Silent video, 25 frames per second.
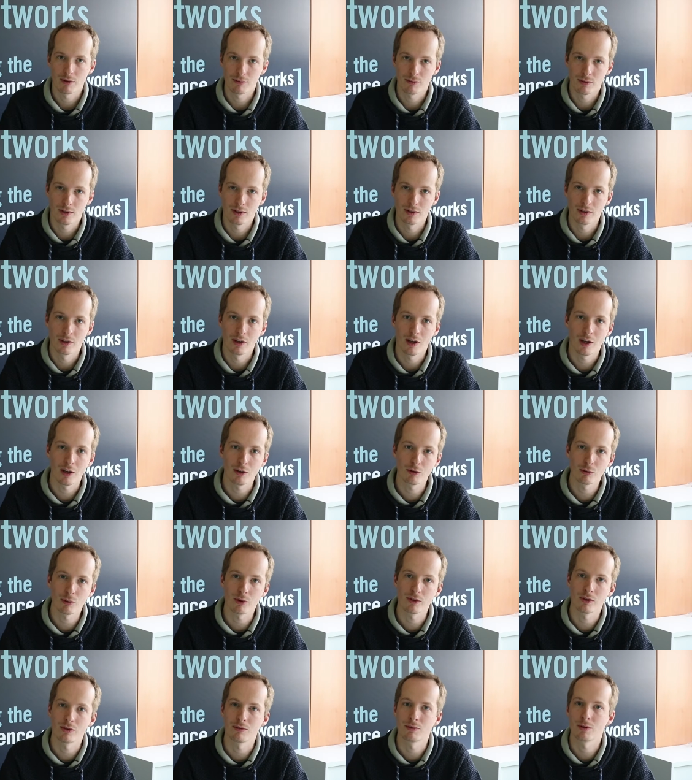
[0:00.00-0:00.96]
have found
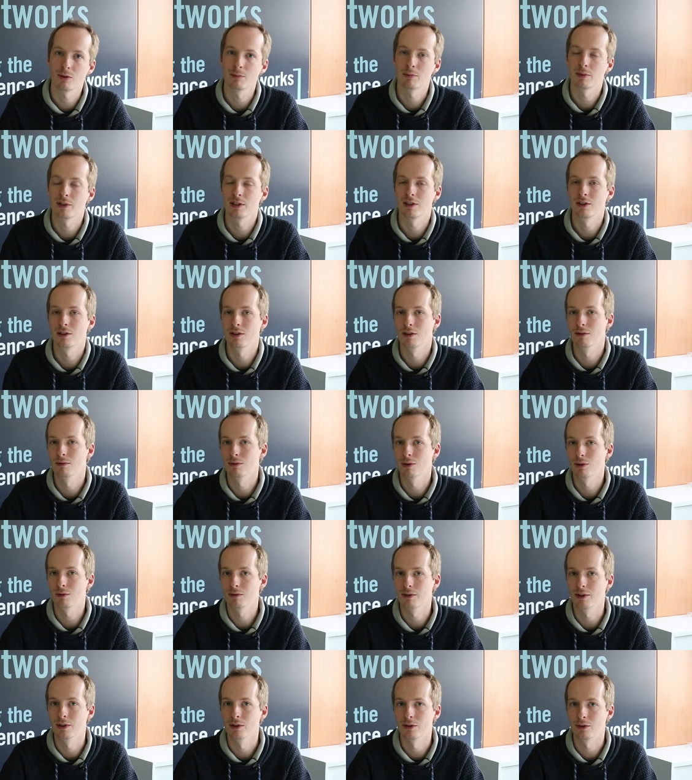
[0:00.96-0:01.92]
hundreds of companies
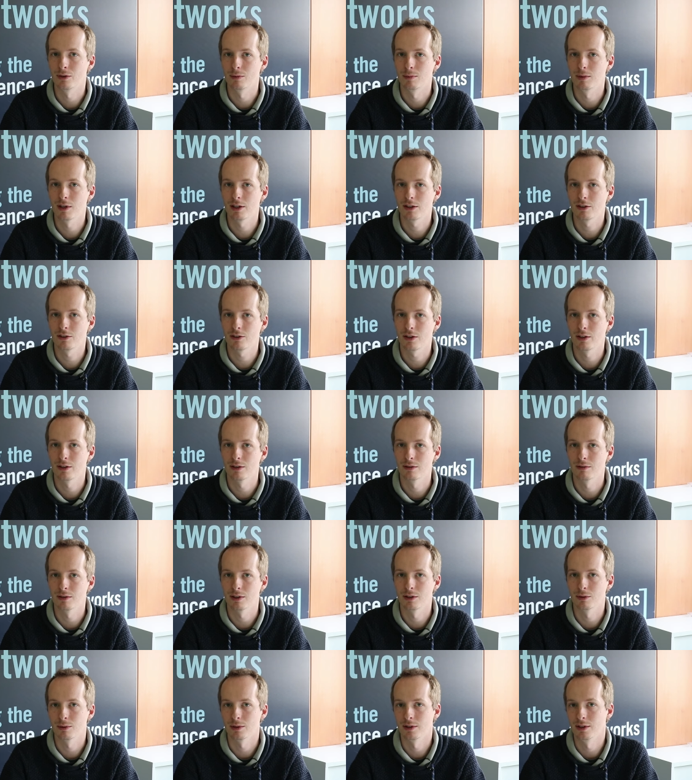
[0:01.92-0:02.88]
involved in the supply chain of
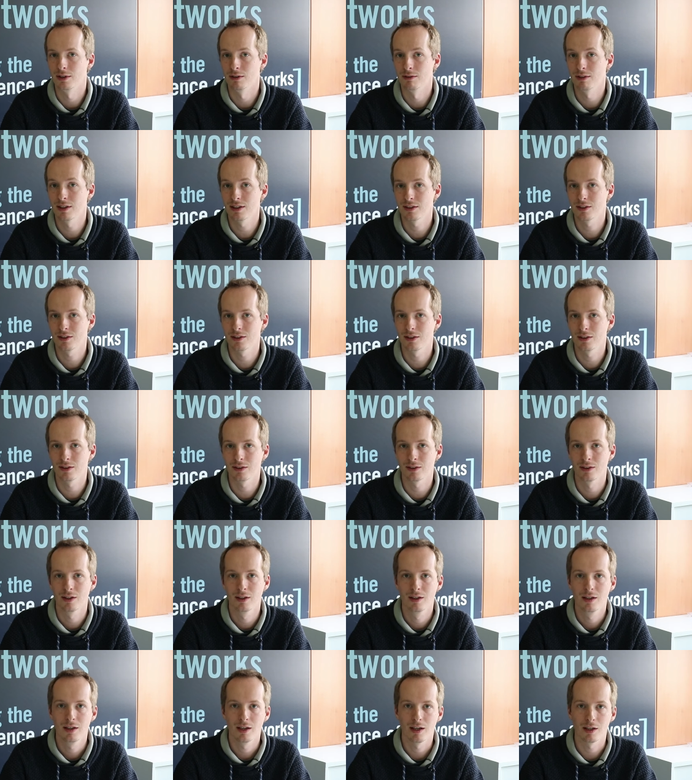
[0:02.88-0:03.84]
Android devices,
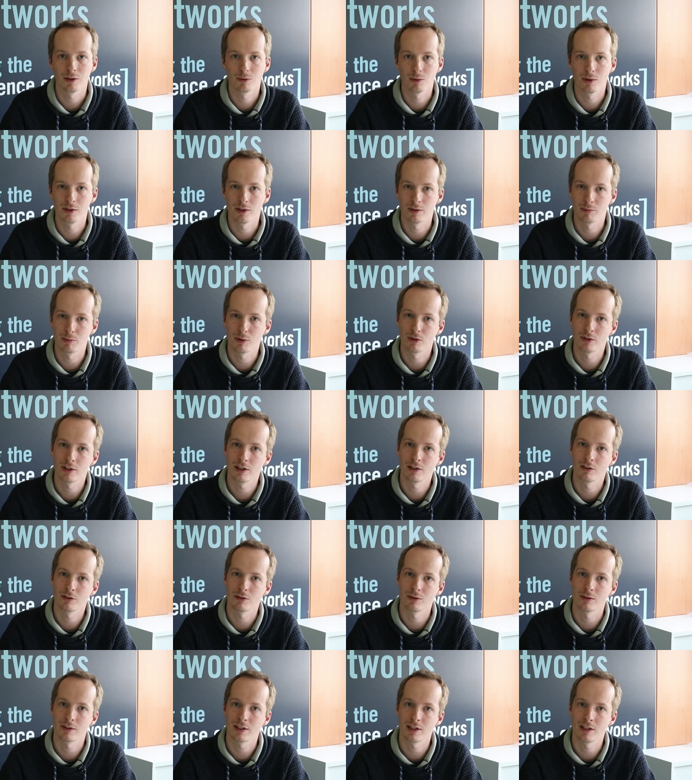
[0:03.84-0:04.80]
as well as
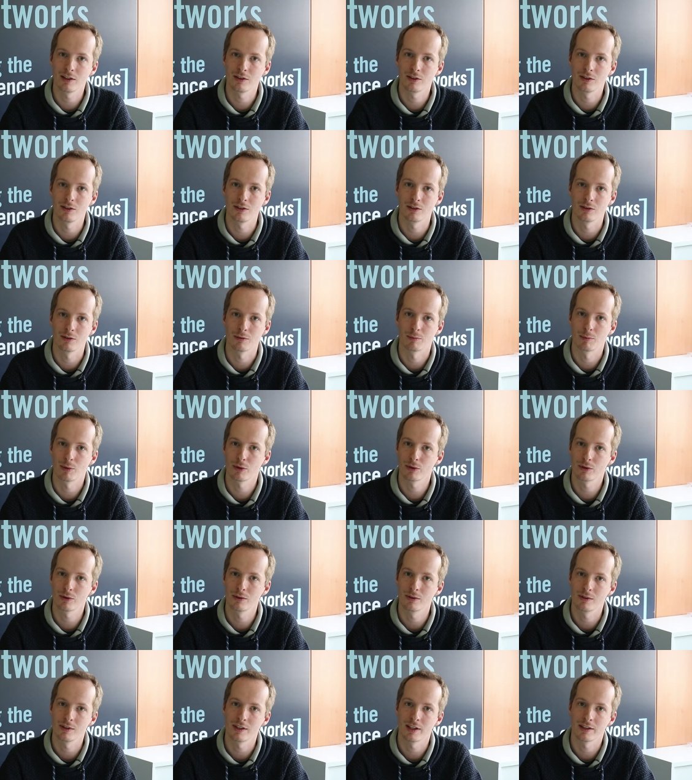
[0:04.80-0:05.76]
potential cases of
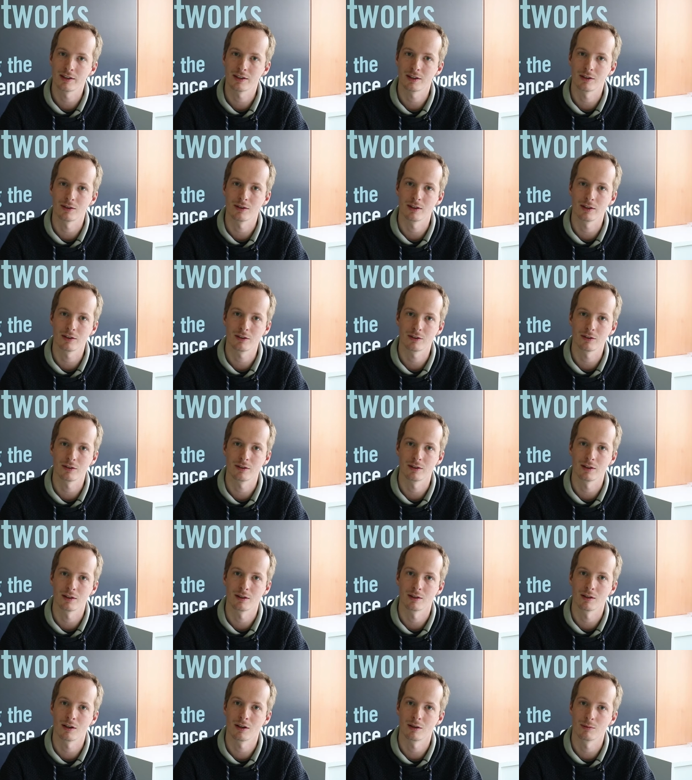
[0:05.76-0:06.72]
personal data collection
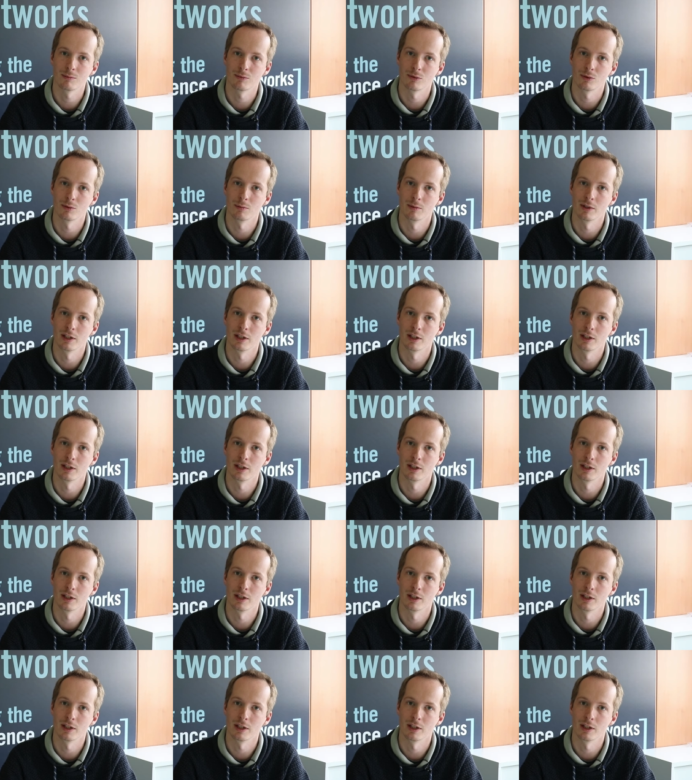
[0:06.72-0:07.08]
and harmful